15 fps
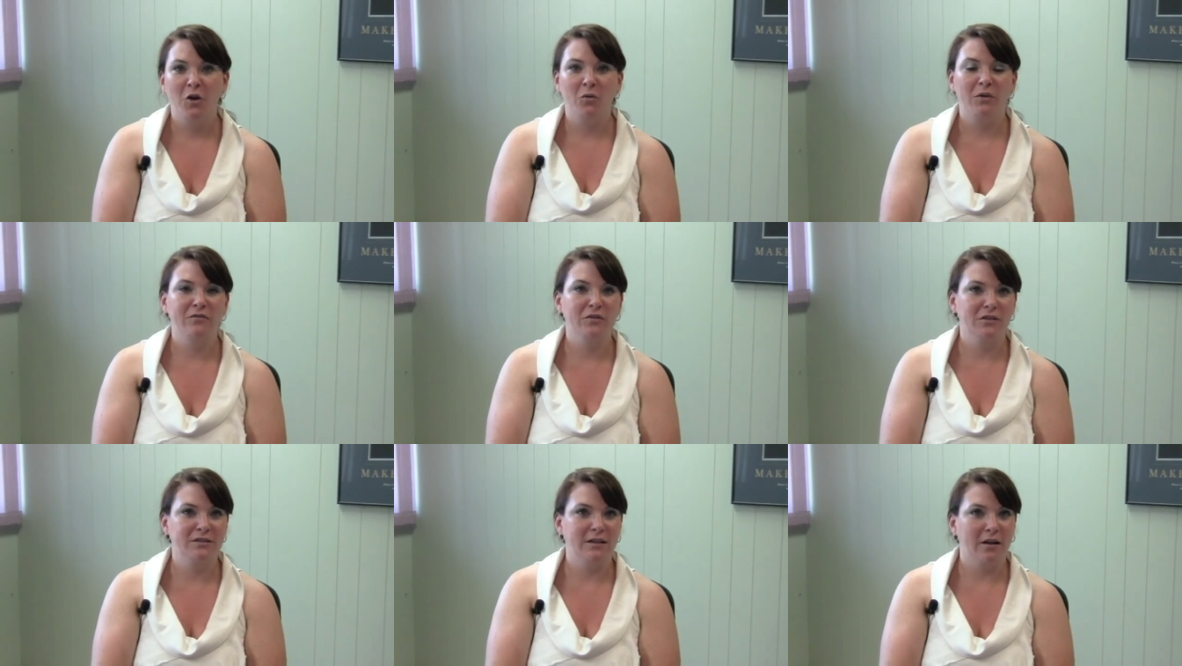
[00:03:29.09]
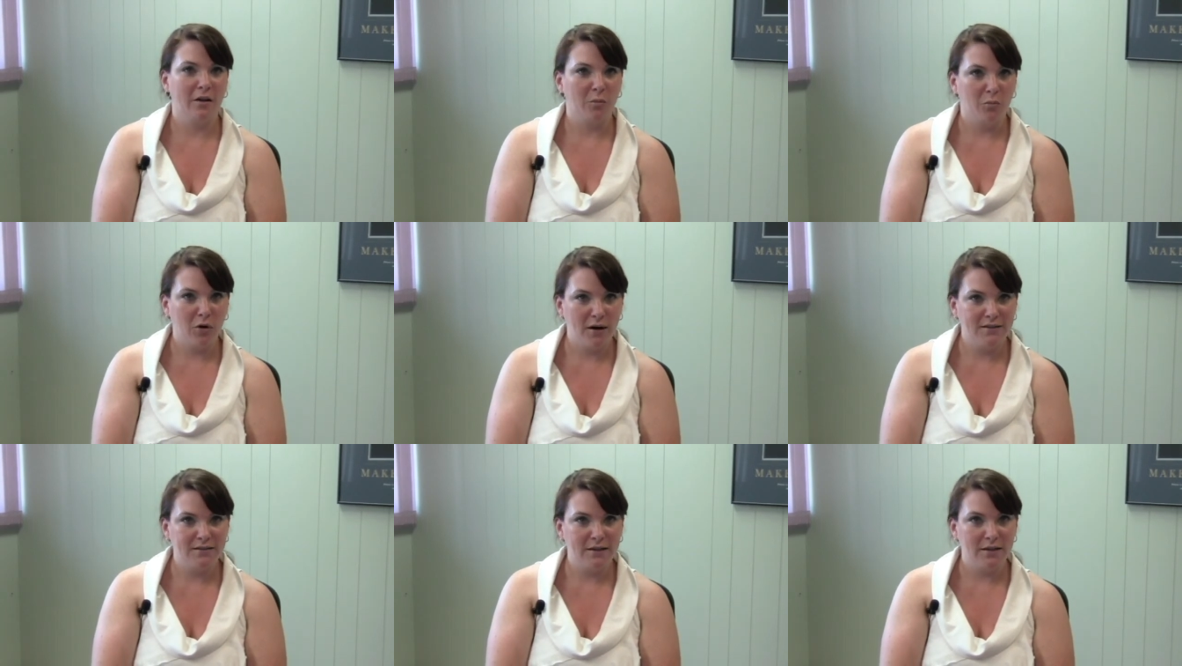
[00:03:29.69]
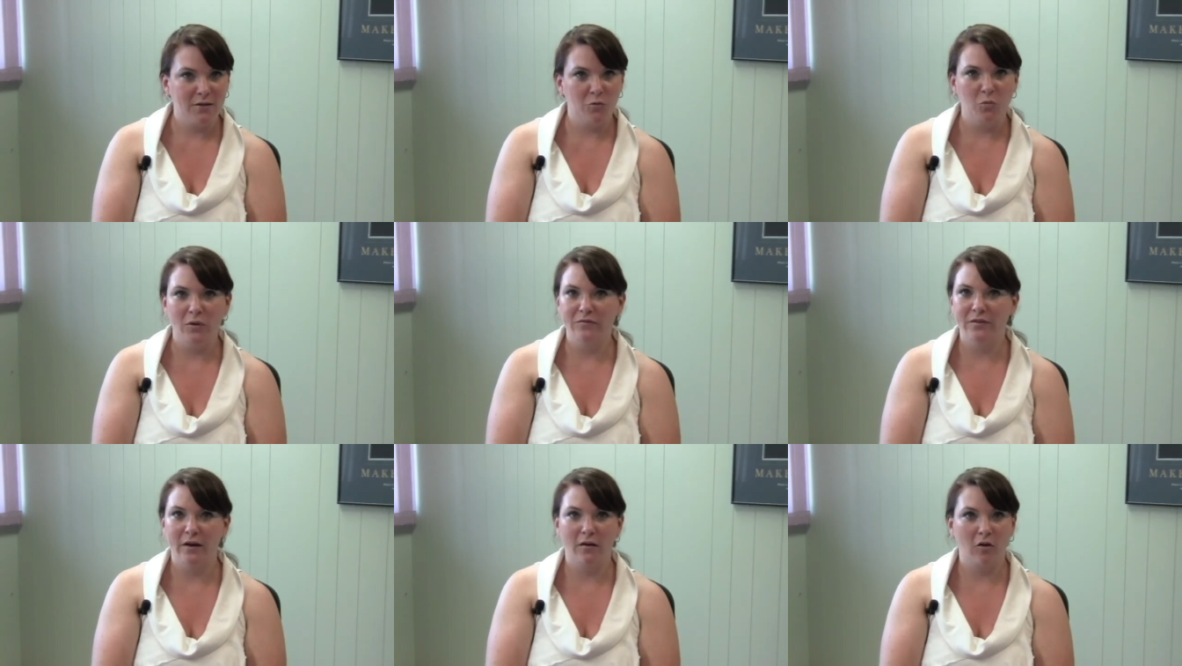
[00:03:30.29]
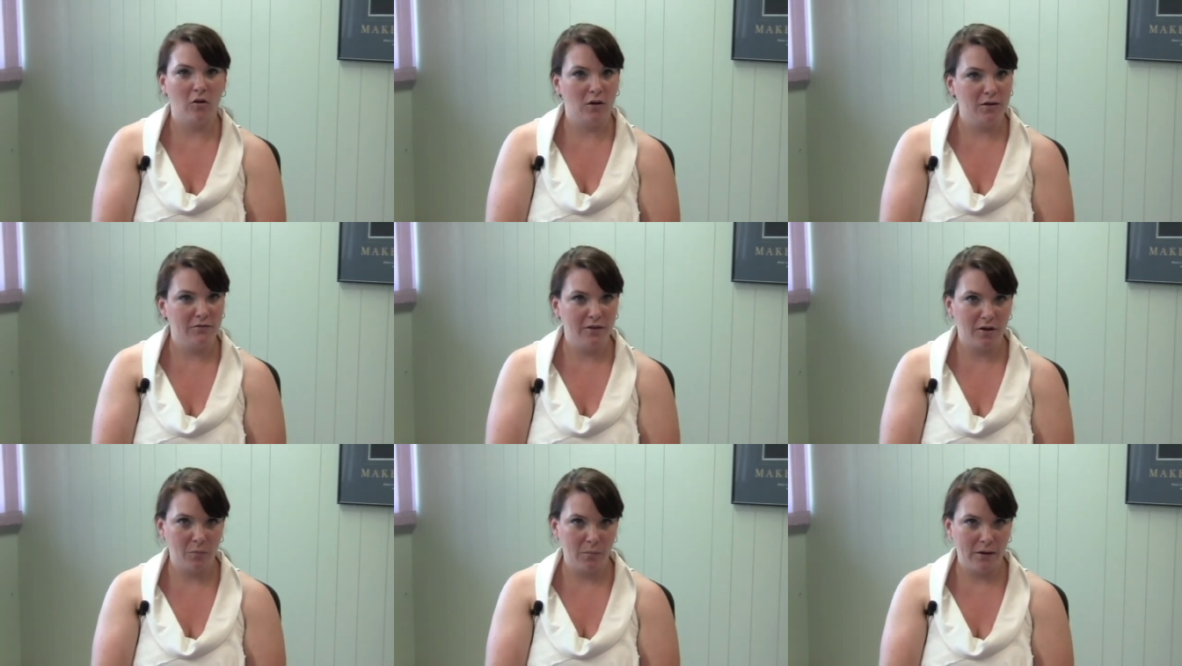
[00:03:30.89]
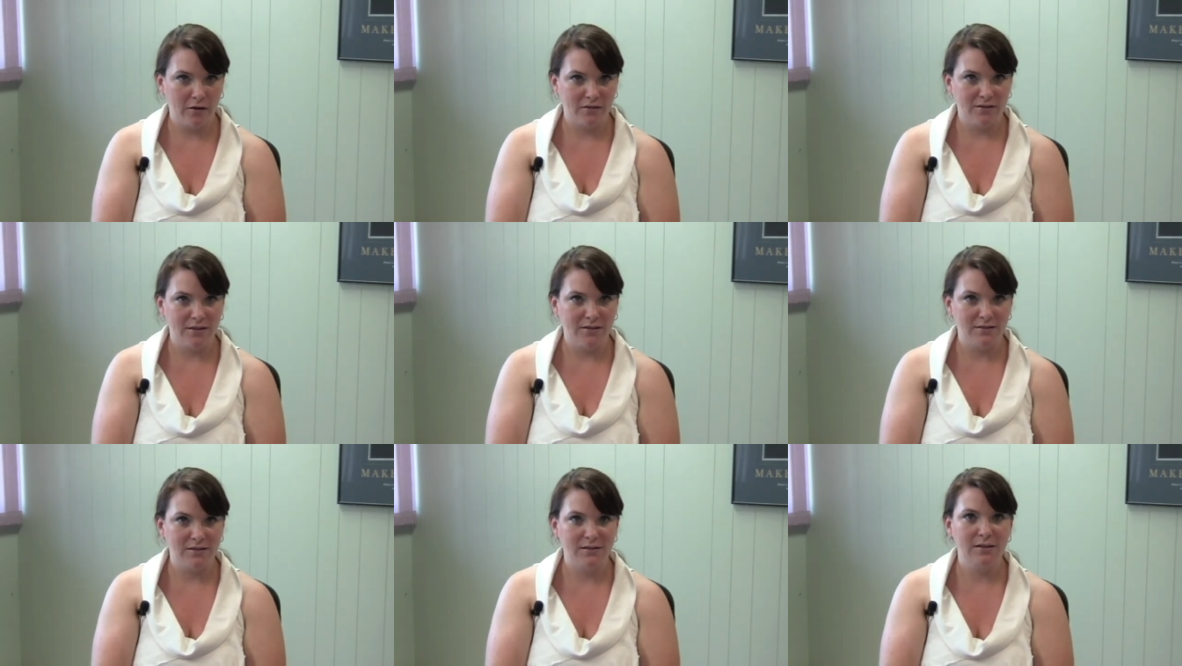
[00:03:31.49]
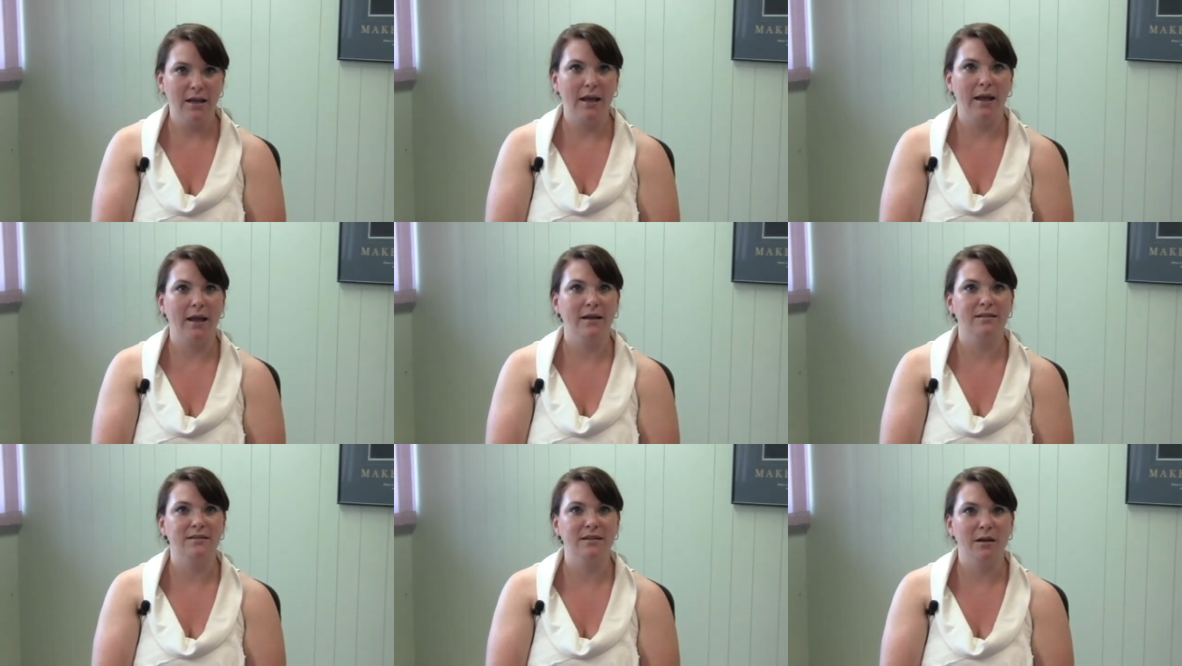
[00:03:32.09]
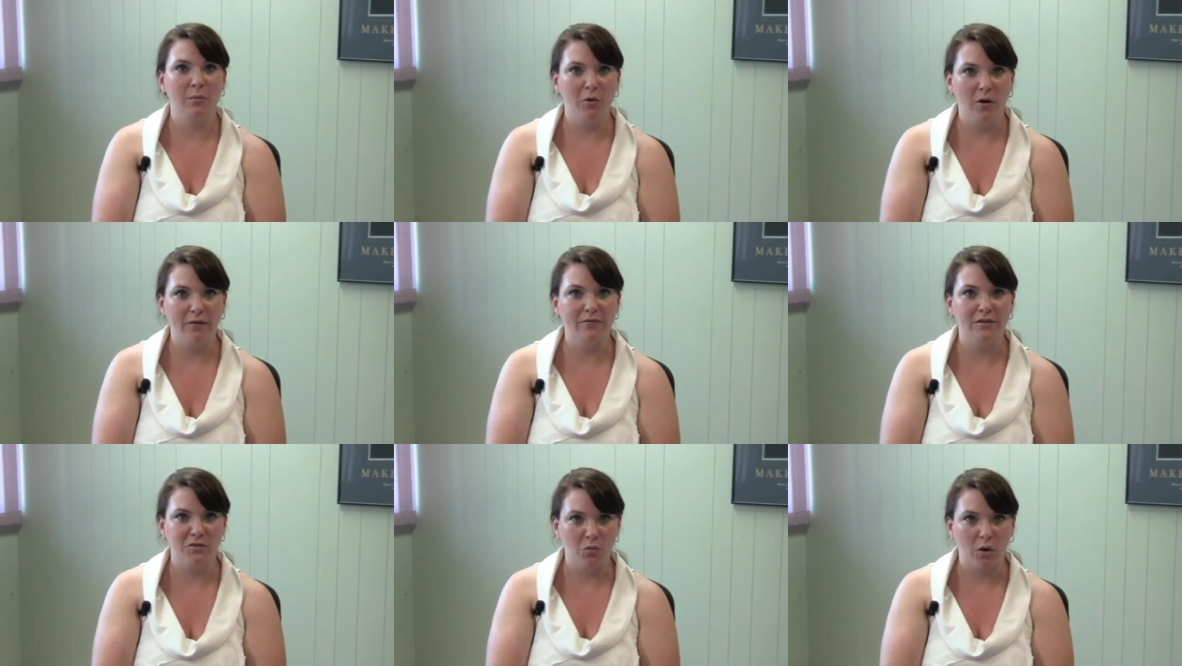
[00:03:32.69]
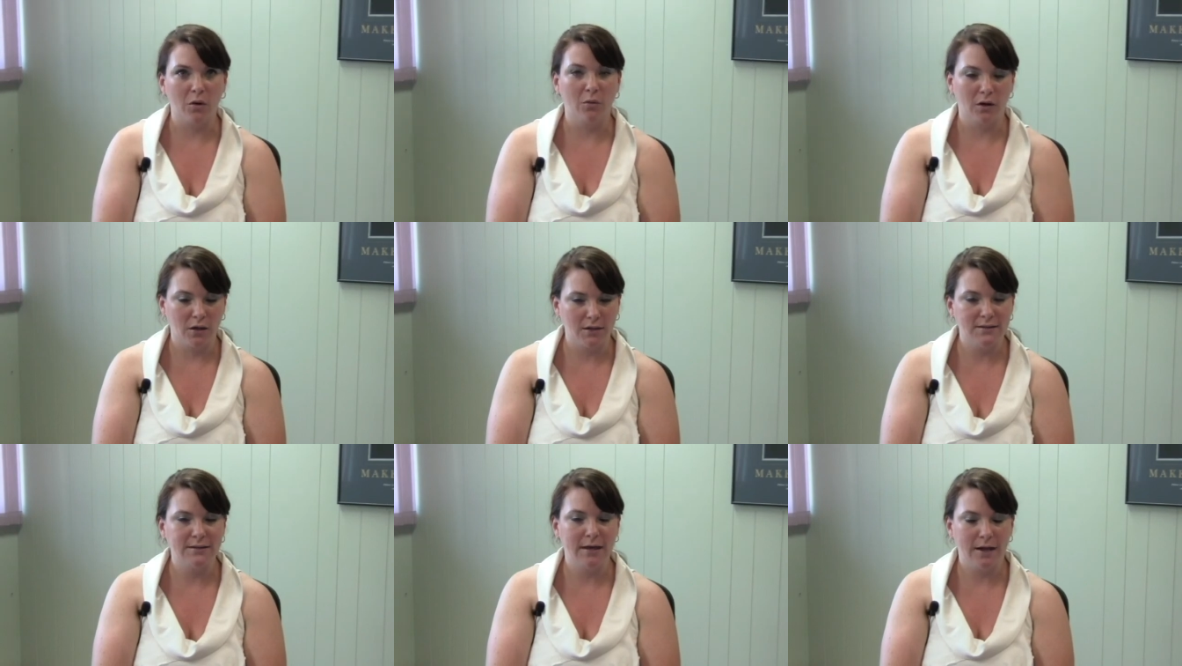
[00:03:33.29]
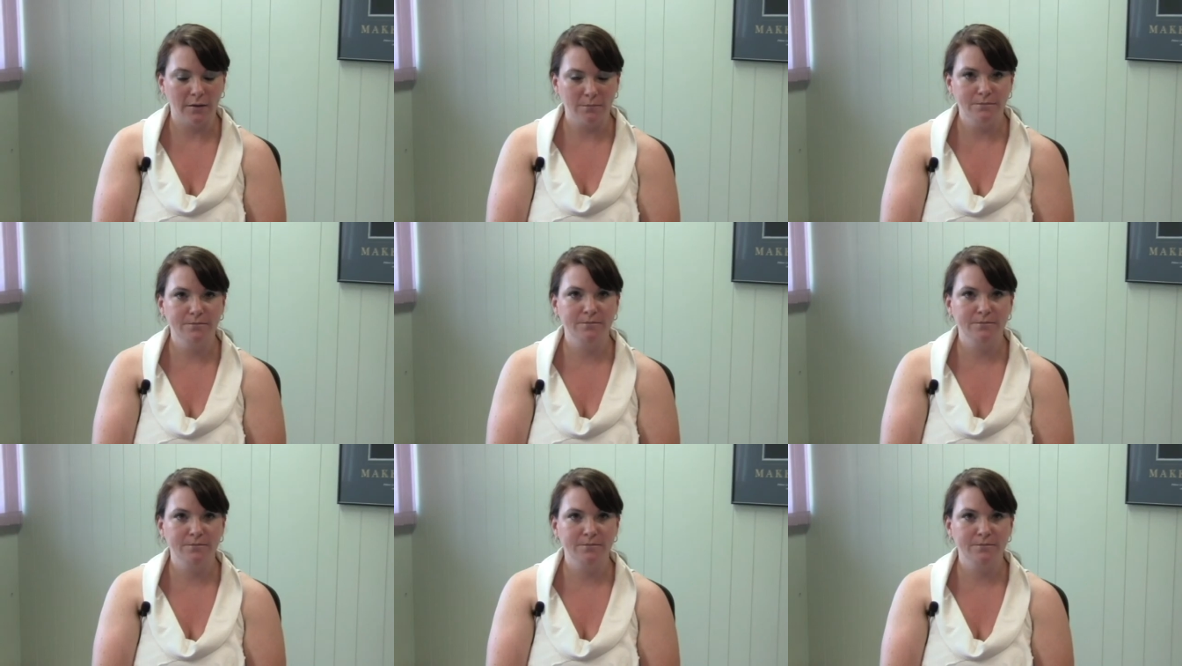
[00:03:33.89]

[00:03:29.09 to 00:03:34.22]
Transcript: we've looked at other pricing, we've done all of the comparisons, and CWF is where we're going to stay.